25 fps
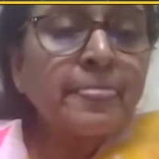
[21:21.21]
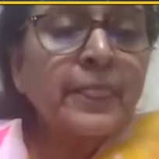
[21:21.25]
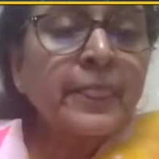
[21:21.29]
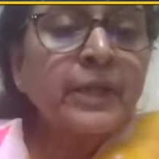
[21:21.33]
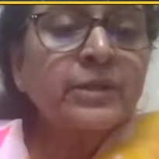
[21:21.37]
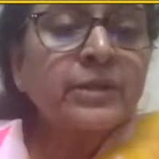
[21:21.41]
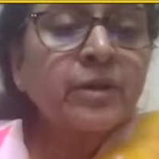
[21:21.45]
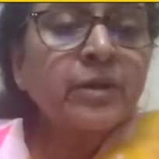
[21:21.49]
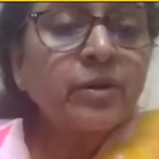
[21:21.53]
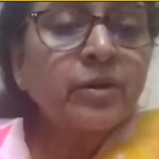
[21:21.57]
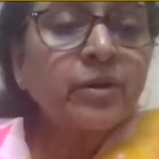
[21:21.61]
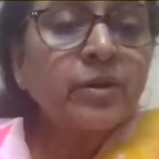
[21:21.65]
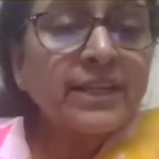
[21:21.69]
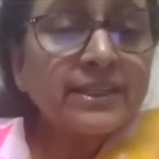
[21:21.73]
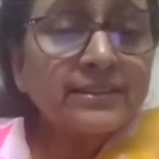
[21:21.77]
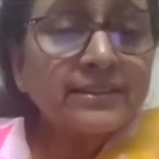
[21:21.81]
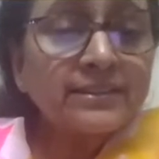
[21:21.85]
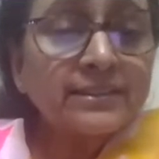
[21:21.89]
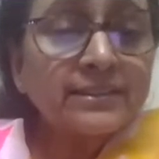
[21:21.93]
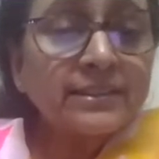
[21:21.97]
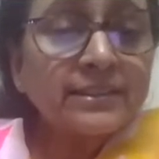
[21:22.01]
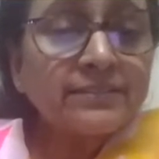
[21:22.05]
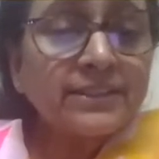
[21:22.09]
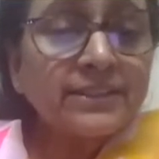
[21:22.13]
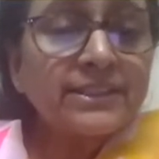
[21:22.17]
Now
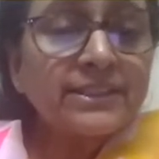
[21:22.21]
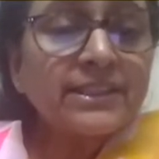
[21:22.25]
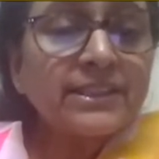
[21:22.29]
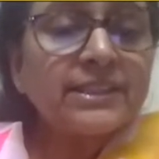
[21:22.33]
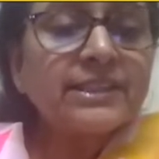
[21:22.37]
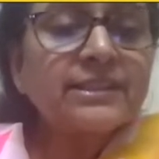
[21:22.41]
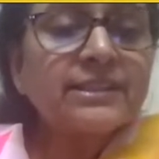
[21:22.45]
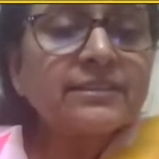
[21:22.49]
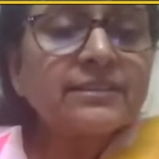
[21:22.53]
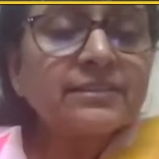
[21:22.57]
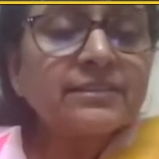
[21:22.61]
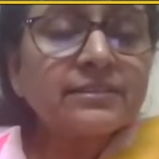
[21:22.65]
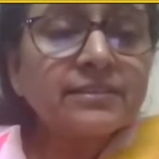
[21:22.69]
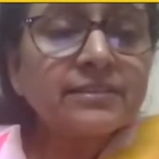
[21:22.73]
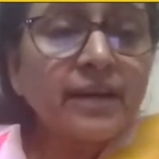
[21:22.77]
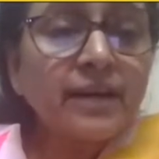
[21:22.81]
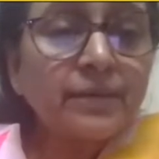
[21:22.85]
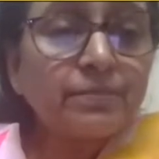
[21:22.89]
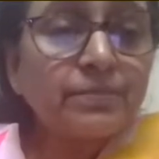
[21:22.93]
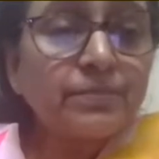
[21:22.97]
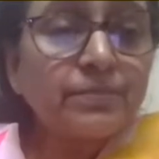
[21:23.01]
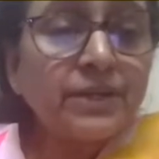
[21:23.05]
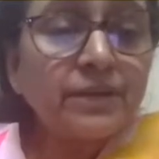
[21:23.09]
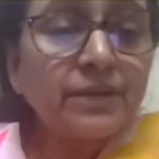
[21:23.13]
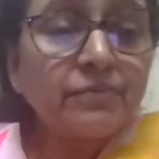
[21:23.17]
let's see whether it is
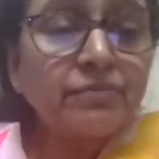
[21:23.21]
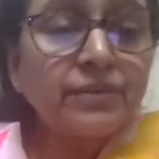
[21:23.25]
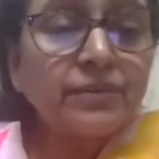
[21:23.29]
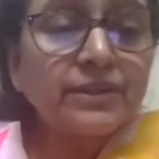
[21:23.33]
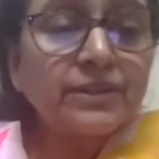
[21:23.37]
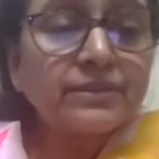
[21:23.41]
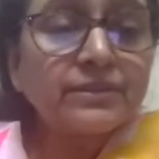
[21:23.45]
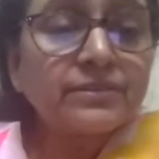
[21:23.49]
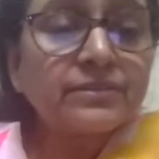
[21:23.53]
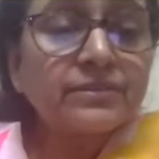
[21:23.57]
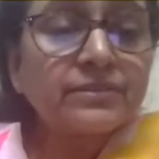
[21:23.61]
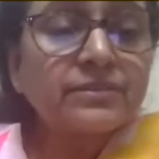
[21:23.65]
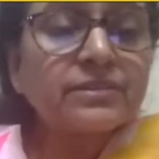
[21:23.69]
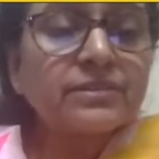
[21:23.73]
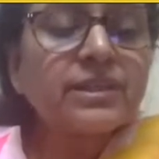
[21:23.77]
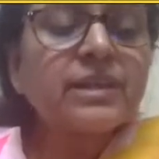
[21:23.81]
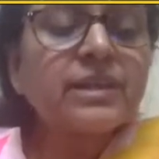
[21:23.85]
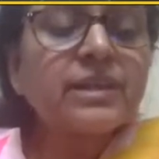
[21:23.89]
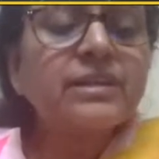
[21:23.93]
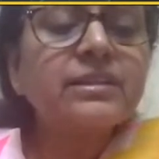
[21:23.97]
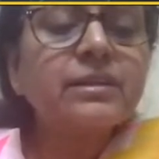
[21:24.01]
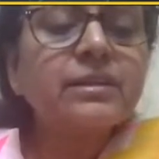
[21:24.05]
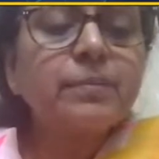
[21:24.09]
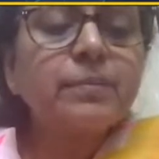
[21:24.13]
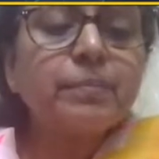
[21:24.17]
some difference
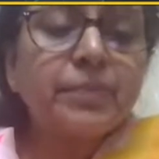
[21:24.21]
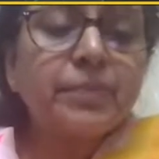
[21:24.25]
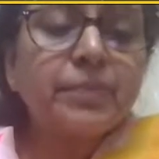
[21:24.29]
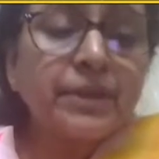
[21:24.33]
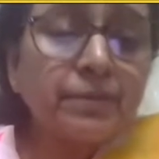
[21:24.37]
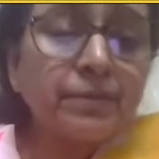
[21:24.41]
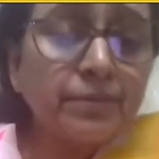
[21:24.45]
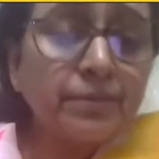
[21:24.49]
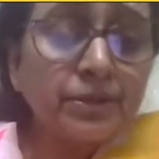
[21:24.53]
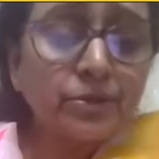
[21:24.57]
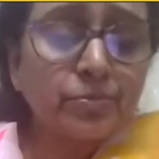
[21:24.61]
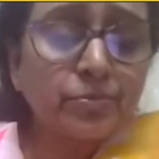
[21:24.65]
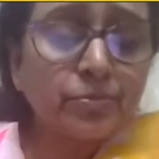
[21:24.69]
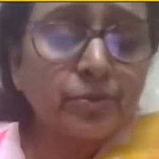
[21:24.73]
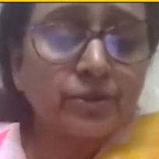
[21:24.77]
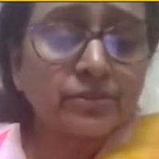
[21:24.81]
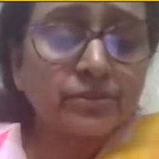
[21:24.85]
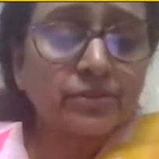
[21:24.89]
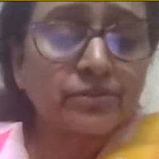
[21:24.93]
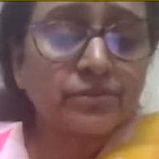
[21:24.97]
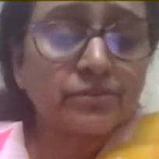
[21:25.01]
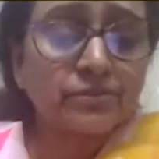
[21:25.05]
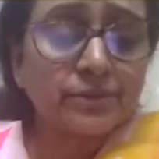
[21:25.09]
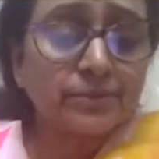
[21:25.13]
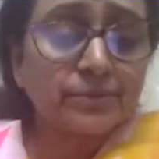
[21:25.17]
in the premenopausal
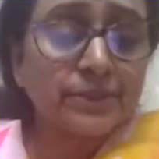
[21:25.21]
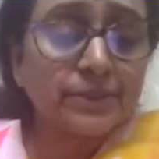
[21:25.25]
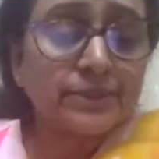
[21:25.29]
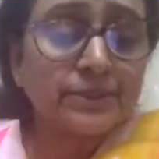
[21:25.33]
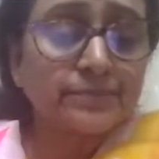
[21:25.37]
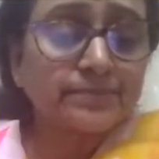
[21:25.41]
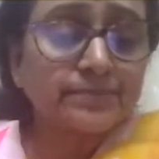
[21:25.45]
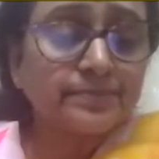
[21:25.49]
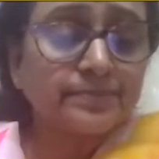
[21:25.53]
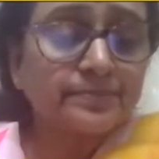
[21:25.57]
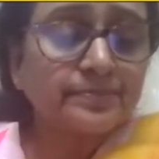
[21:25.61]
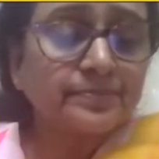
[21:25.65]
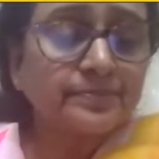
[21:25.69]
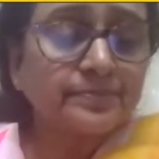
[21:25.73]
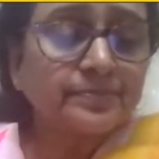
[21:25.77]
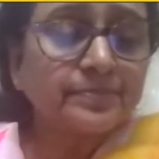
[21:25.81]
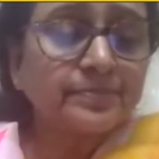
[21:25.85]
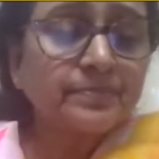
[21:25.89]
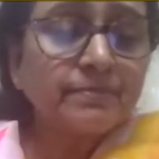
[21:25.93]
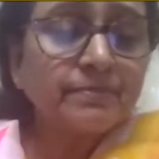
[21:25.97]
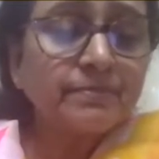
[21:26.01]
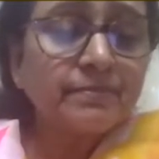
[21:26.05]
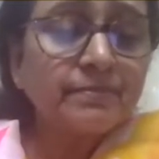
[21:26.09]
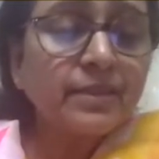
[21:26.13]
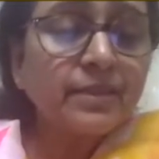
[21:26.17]
women.
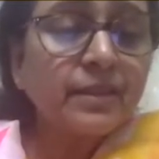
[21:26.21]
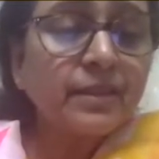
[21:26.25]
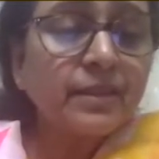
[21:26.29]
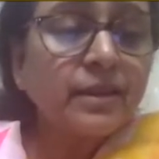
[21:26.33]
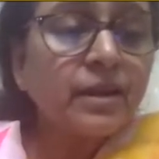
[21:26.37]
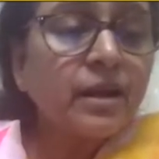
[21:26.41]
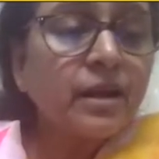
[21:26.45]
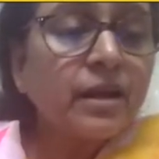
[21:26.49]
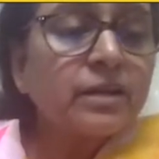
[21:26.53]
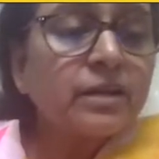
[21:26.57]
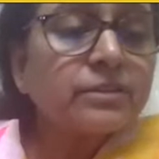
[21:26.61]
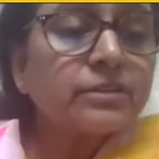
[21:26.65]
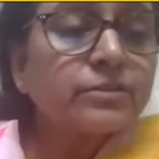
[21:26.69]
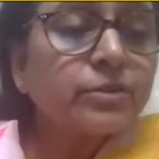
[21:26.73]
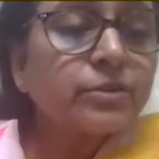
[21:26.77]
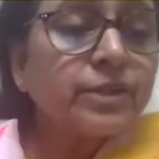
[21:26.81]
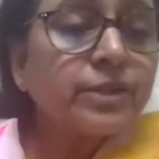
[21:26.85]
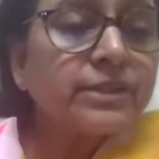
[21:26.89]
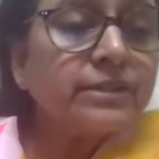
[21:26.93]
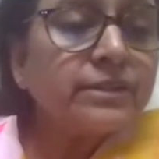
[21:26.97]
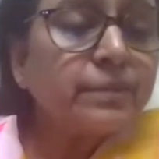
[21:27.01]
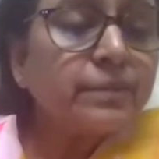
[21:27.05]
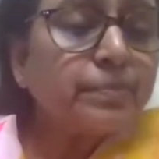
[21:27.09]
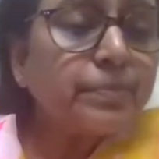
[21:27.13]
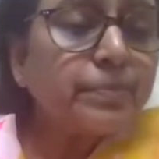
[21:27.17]
So
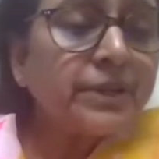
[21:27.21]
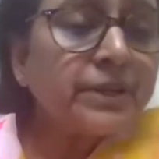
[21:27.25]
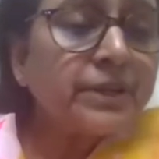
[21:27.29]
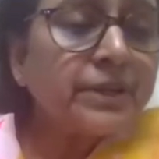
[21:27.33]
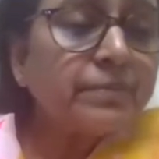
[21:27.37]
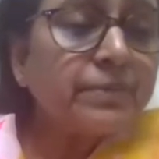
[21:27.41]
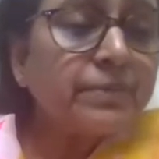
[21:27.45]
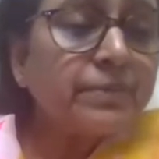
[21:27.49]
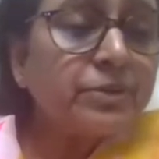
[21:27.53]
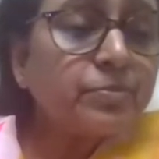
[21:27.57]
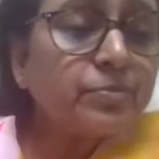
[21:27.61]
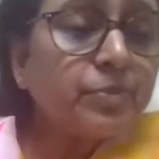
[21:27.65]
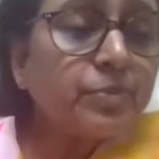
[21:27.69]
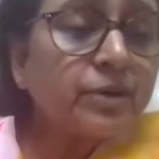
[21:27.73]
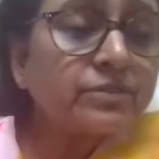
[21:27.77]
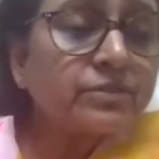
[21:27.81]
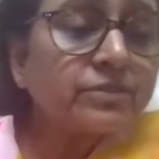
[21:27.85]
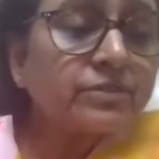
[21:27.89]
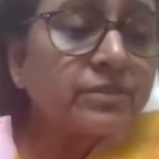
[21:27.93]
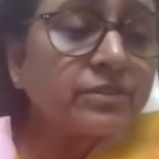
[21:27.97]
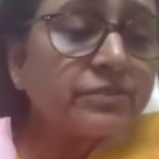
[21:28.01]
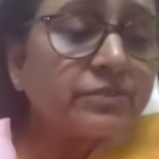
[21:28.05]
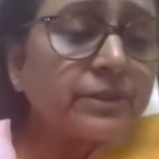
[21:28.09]
in the premenopausal